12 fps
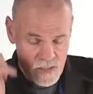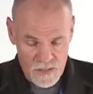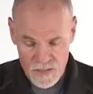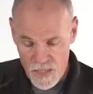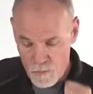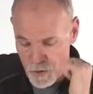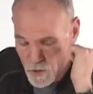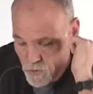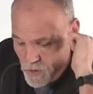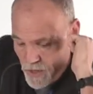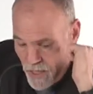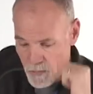The same with
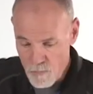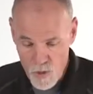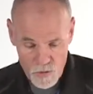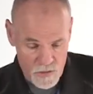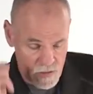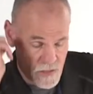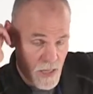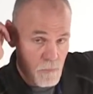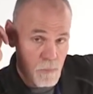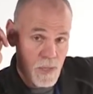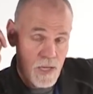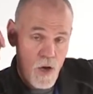Usain Bolt. There's
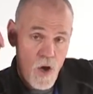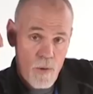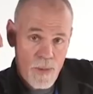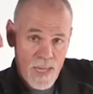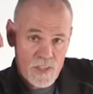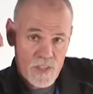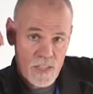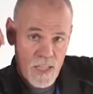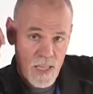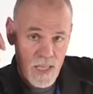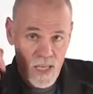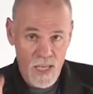that big arm action
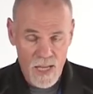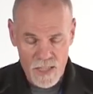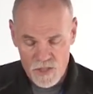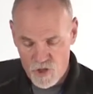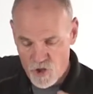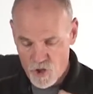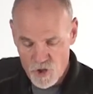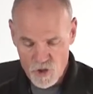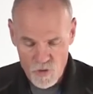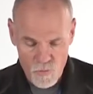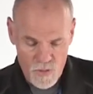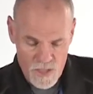there, and it's
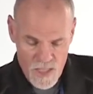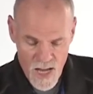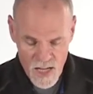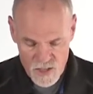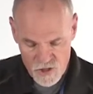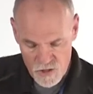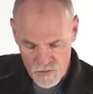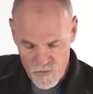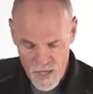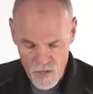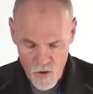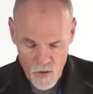just a reduction of
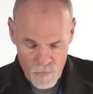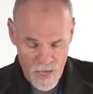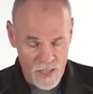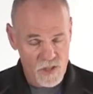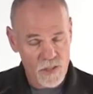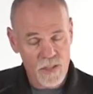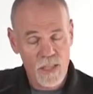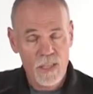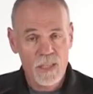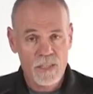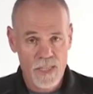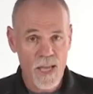that arm action
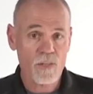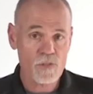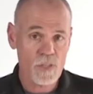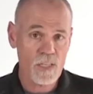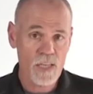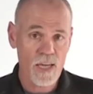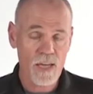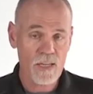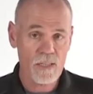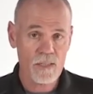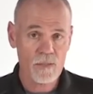down to here.